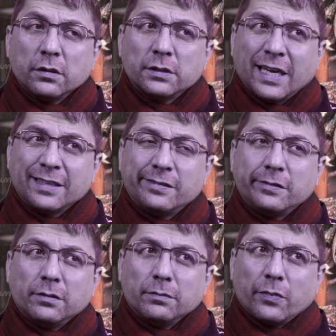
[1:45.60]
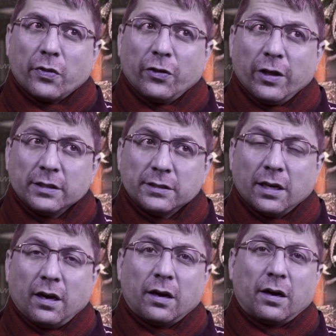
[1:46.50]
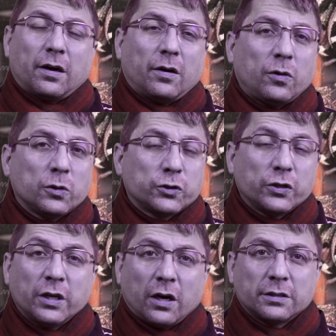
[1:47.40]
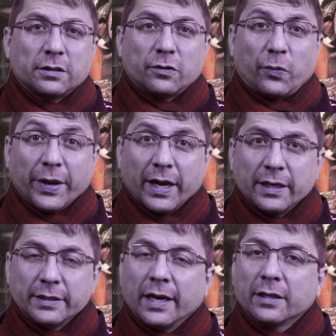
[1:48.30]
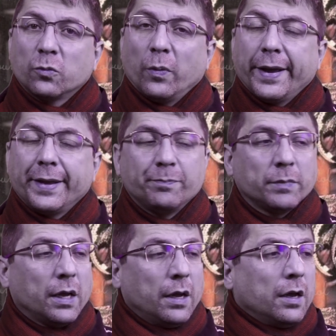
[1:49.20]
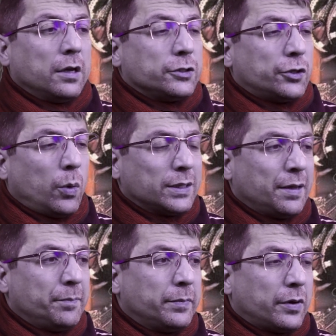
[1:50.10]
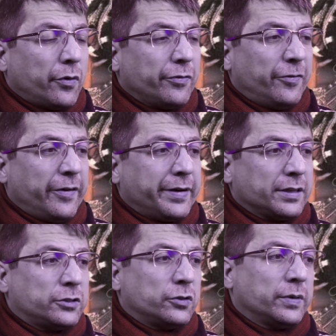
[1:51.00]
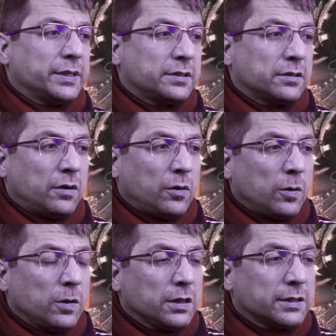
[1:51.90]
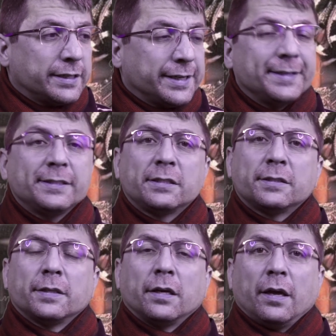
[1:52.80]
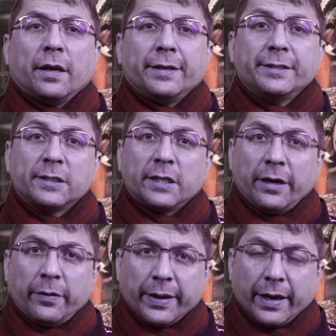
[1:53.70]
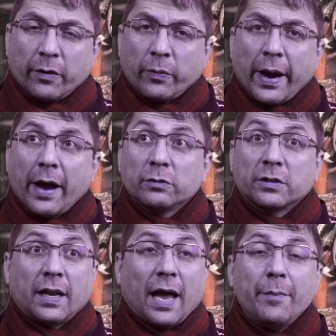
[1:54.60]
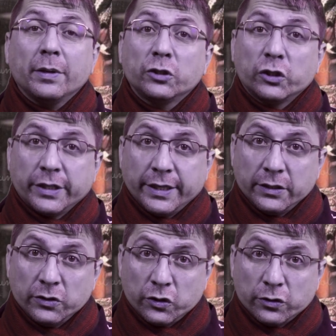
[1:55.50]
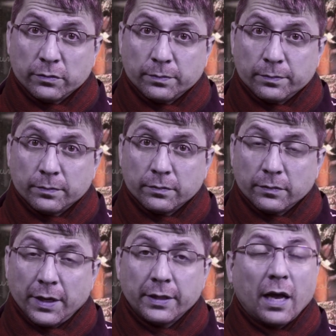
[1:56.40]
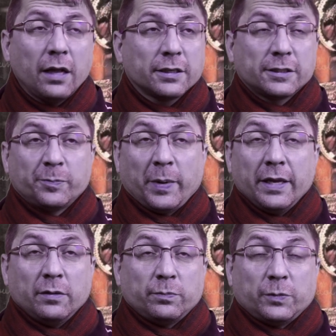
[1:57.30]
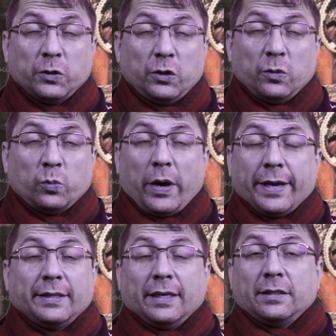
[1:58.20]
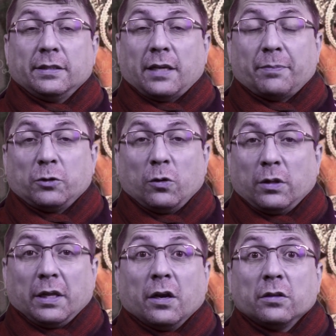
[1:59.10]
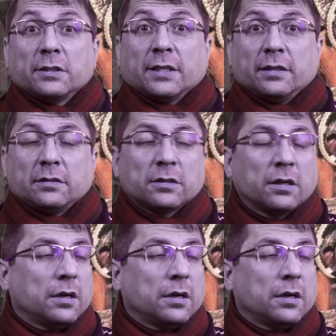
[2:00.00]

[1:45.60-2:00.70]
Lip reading: that things are also not really that way. So what I'm referring to is all this hysteria around climate change, and I'll explain to you why that is absolutely nonsense,